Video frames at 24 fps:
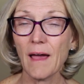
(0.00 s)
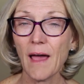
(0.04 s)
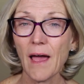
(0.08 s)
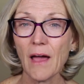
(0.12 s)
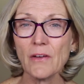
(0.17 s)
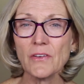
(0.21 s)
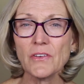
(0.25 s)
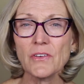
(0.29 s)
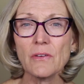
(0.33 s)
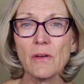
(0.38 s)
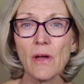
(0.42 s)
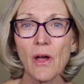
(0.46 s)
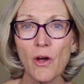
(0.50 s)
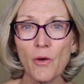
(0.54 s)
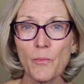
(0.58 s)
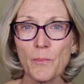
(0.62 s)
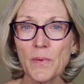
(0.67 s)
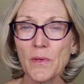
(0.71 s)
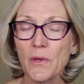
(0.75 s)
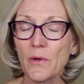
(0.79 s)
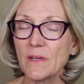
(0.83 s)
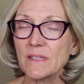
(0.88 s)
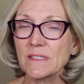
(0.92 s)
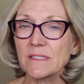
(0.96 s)
how do
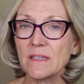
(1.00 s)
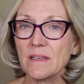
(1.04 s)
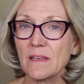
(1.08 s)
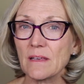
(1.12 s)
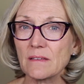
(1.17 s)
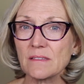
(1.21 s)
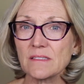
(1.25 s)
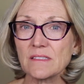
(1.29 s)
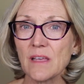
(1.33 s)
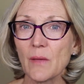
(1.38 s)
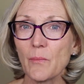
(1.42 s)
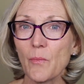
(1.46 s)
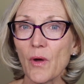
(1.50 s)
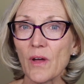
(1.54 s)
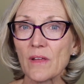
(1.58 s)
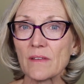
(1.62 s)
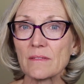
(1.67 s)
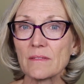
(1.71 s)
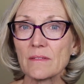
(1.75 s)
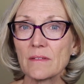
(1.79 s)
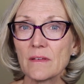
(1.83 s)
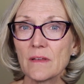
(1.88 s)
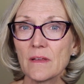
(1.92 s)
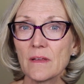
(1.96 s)
opioids kill someone?
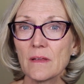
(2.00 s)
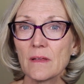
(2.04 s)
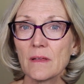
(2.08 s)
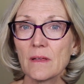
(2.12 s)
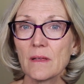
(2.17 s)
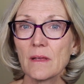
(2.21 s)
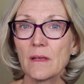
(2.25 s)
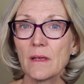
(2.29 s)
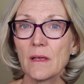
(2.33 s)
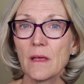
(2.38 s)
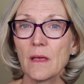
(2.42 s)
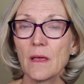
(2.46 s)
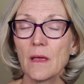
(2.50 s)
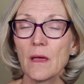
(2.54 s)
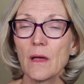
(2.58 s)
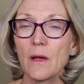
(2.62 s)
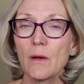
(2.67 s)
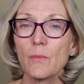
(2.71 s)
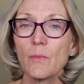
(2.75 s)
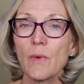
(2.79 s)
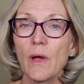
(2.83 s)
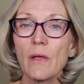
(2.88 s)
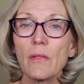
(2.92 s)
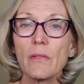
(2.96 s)

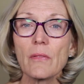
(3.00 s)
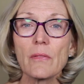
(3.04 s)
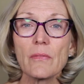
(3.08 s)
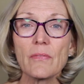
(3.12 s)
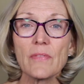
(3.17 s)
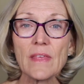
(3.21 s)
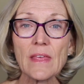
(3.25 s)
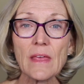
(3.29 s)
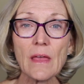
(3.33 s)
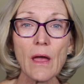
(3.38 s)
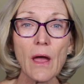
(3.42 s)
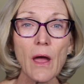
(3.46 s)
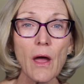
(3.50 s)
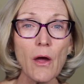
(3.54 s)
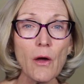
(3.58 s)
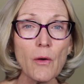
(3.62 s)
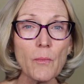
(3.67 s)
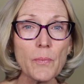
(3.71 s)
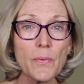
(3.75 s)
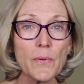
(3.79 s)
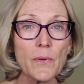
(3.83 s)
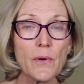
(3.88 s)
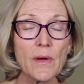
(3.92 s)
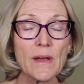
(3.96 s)
Well, the
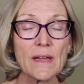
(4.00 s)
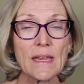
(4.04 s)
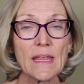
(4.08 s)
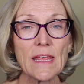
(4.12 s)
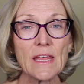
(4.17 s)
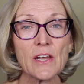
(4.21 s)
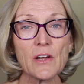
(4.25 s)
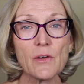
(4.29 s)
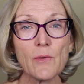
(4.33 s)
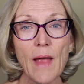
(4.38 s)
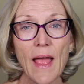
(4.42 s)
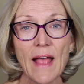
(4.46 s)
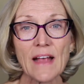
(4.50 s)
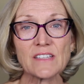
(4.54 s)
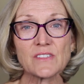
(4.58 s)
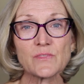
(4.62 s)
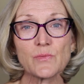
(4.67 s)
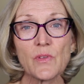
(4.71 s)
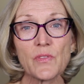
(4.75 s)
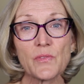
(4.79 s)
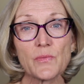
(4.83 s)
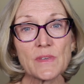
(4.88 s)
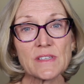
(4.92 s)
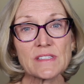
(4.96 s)
opioid interacts
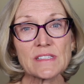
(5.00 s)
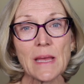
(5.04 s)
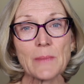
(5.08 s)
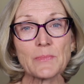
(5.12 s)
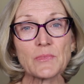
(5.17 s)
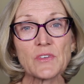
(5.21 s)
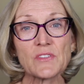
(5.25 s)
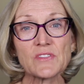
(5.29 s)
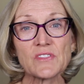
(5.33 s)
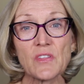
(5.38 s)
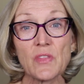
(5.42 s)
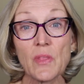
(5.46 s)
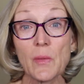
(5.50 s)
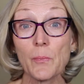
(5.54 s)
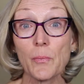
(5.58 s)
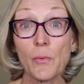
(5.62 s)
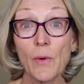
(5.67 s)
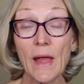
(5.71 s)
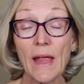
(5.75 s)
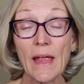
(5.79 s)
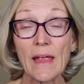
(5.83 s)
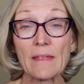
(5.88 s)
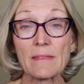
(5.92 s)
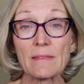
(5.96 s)
with receptors in the
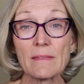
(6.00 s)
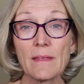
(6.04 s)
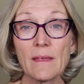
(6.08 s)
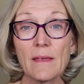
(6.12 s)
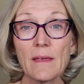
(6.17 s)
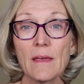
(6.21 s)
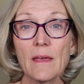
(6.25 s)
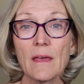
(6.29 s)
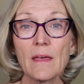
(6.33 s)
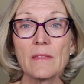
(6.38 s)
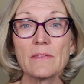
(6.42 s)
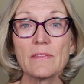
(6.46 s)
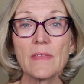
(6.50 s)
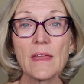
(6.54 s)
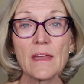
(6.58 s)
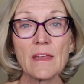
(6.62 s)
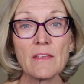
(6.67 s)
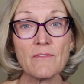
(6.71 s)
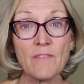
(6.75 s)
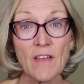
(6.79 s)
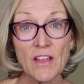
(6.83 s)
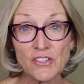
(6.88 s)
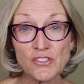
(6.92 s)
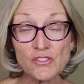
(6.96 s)
brain that
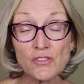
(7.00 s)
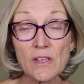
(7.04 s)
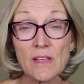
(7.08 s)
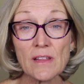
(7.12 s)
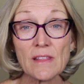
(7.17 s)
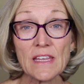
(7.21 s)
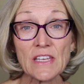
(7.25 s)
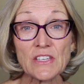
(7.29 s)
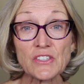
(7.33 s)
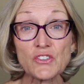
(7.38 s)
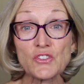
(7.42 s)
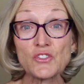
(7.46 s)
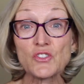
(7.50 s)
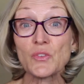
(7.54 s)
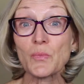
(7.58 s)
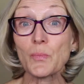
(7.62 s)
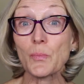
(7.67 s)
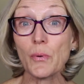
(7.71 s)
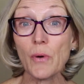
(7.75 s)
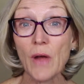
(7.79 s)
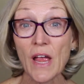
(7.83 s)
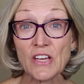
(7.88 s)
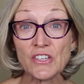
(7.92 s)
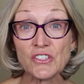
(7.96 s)
eventually lead to
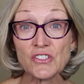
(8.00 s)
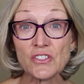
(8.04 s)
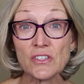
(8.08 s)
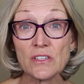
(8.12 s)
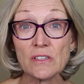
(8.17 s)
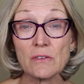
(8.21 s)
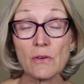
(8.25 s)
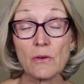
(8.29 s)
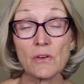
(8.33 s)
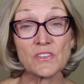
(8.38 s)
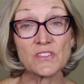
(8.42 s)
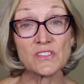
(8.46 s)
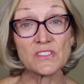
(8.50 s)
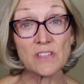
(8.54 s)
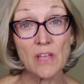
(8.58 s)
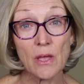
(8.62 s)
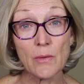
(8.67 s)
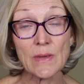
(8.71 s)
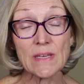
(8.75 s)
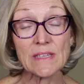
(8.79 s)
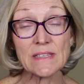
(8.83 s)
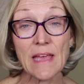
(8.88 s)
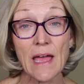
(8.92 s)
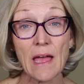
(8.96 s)
depression or
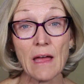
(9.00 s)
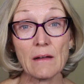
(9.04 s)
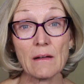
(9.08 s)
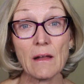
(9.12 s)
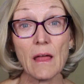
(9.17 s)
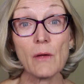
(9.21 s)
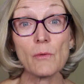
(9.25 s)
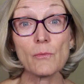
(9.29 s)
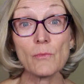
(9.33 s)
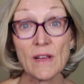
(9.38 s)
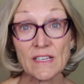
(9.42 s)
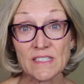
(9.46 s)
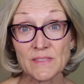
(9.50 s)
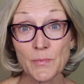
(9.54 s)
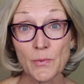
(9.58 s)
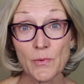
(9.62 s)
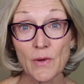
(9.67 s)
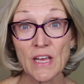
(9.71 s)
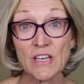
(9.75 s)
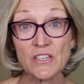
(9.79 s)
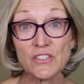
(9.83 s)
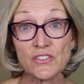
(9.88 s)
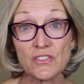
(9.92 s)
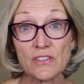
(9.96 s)
slowing down
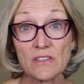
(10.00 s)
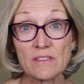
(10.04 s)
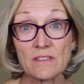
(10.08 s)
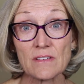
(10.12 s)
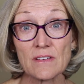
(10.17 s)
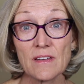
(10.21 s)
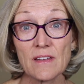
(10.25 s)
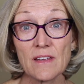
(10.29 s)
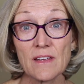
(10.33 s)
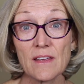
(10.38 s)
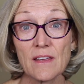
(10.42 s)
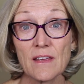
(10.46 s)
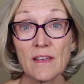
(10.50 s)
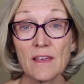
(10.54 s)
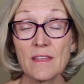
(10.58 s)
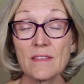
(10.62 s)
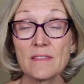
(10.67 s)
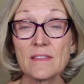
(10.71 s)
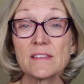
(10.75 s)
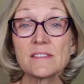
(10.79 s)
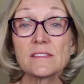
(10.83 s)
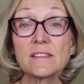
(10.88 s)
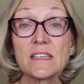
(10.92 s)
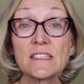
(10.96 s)
respiration.
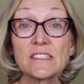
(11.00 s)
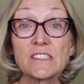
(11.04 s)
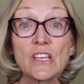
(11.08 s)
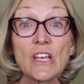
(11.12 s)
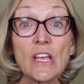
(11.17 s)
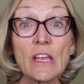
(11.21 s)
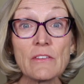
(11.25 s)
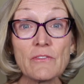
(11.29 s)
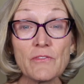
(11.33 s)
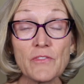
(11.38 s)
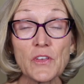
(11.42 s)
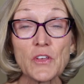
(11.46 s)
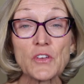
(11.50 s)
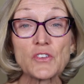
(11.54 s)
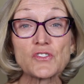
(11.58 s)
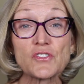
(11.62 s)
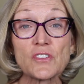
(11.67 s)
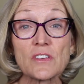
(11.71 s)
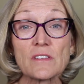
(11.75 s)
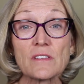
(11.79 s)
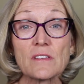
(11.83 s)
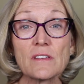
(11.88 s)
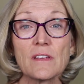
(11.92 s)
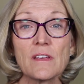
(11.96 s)
This leads to
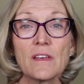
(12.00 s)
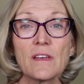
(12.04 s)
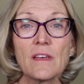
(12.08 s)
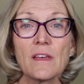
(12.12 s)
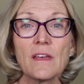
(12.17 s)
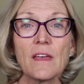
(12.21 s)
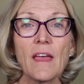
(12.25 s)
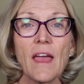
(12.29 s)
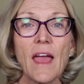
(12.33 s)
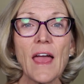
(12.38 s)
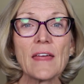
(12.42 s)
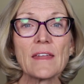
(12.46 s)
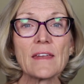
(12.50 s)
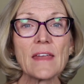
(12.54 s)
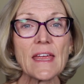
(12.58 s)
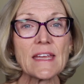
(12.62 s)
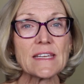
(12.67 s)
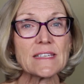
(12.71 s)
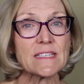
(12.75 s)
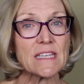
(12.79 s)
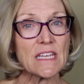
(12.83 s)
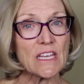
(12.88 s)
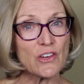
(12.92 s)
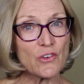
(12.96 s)
confusion and a
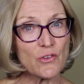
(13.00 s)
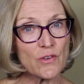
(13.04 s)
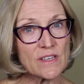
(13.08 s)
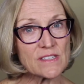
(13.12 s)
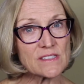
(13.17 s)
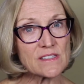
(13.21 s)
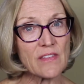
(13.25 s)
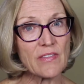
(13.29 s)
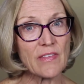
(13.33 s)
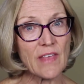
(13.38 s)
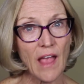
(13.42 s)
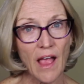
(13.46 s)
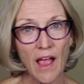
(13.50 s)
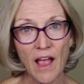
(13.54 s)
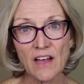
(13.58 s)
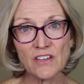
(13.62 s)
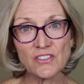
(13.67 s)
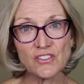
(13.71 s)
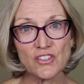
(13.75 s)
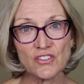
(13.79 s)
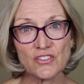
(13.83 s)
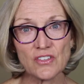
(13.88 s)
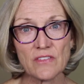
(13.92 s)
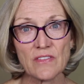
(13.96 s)
decrease in the
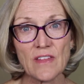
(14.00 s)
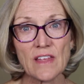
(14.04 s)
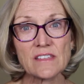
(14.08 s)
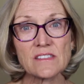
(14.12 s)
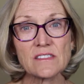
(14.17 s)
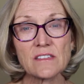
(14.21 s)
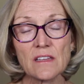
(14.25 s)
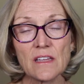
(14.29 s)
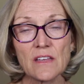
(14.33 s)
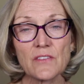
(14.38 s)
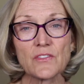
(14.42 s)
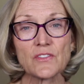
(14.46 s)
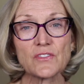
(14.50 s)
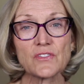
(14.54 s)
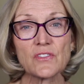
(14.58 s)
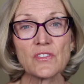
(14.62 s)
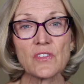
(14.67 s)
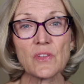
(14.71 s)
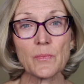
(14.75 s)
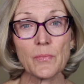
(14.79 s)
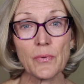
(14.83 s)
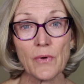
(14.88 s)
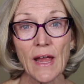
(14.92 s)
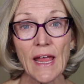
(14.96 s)
oxygen that's delivered to
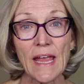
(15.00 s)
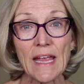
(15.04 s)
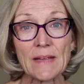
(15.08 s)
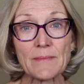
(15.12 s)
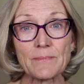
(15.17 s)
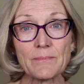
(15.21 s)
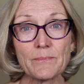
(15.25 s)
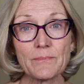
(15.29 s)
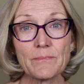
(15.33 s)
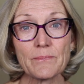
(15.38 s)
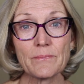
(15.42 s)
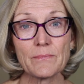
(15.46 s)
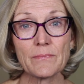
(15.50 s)
the brain.